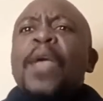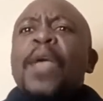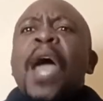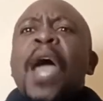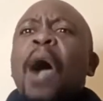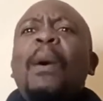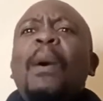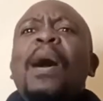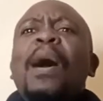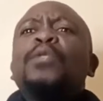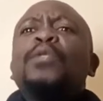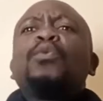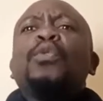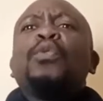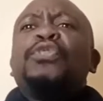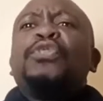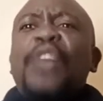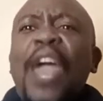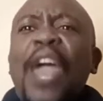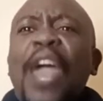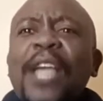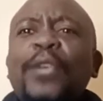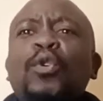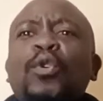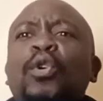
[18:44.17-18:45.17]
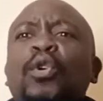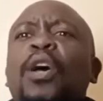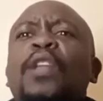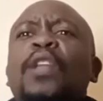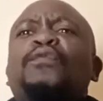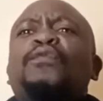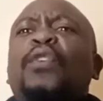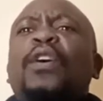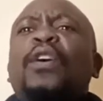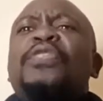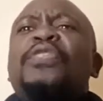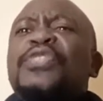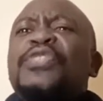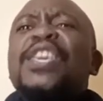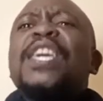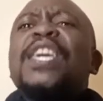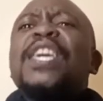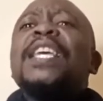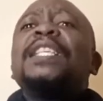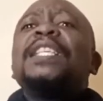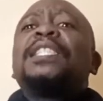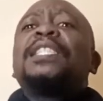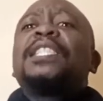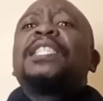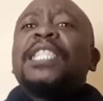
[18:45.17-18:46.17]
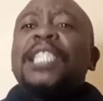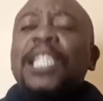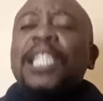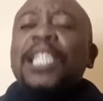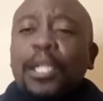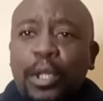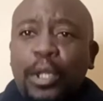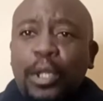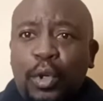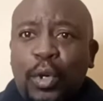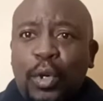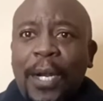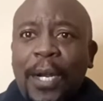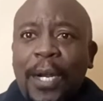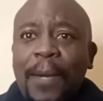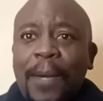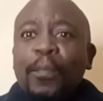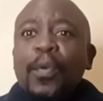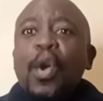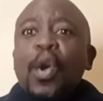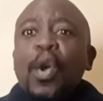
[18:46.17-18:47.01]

I want to thank you, Lord, for these children